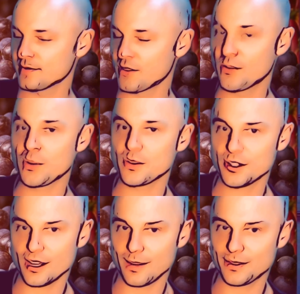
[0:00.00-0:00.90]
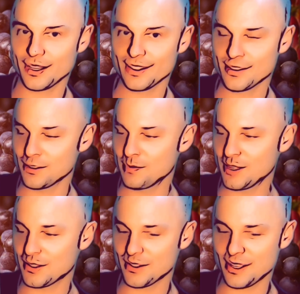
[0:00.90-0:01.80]
photoshopped those
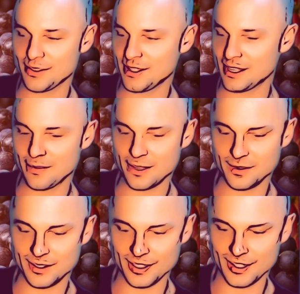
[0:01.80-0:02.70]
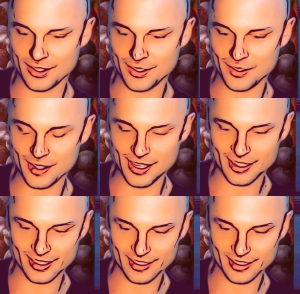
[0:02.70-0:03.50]
pictures. I don't think anybody would sit down and do that.